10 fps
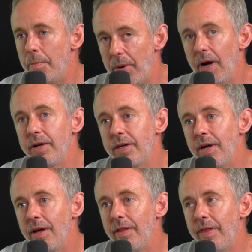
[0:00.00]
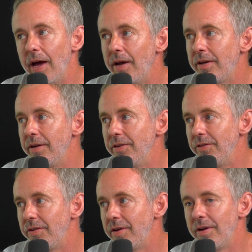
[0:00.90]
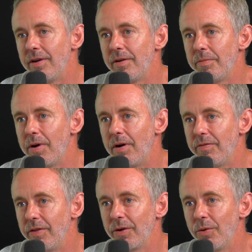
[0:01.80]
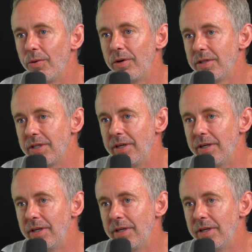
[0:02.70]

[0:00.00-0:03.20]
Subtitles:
But that is par for the course.